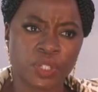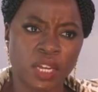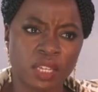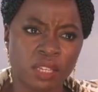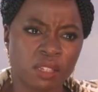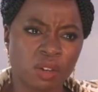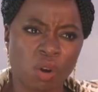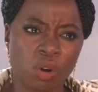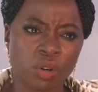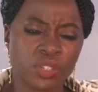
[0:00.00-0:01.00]
psyches and
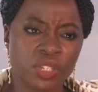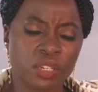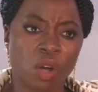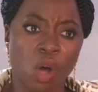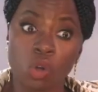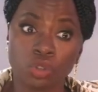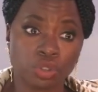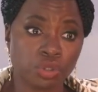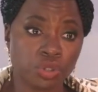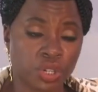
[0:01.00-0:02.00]
hearts and
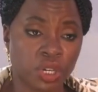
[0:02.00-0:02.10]
cultures.